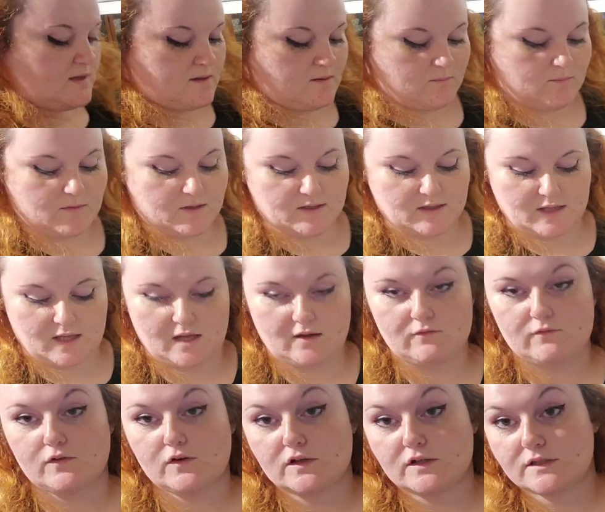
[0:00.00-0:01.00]
something like
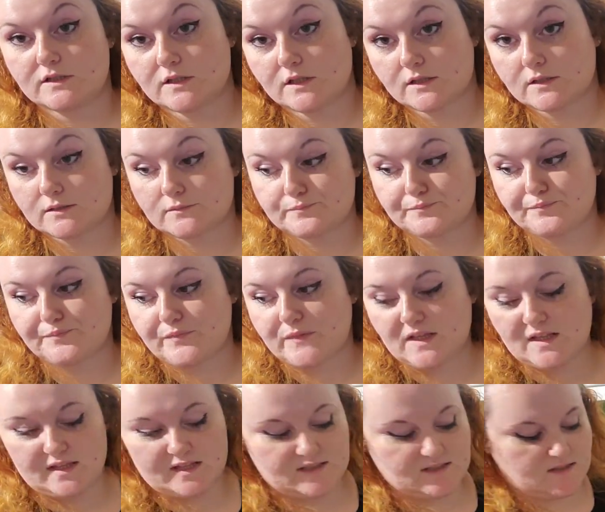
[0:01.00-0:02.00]
that for dessert.
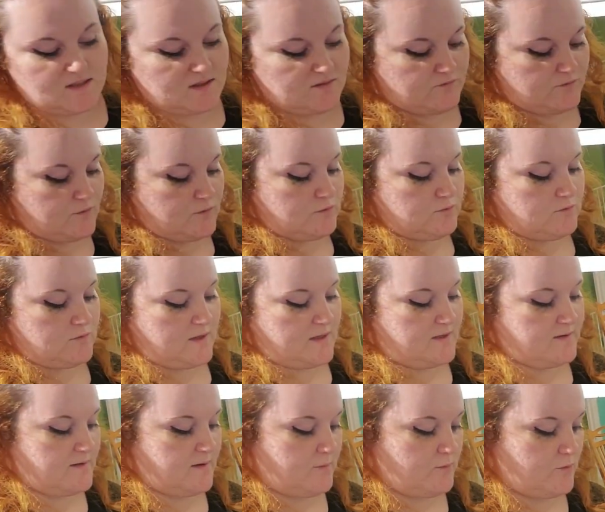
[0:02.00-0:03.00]
He likes a lot of fruit,
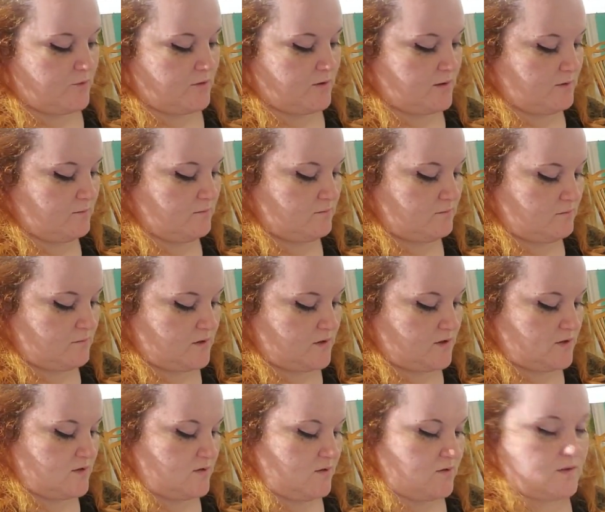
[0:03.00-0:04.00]
like summery
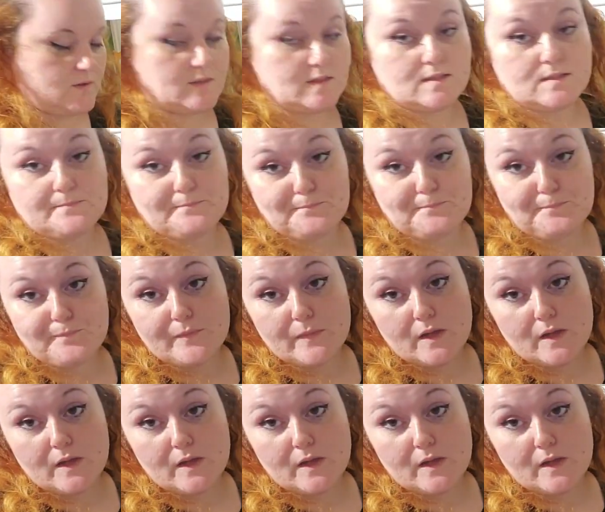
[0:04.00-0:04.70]
desserts.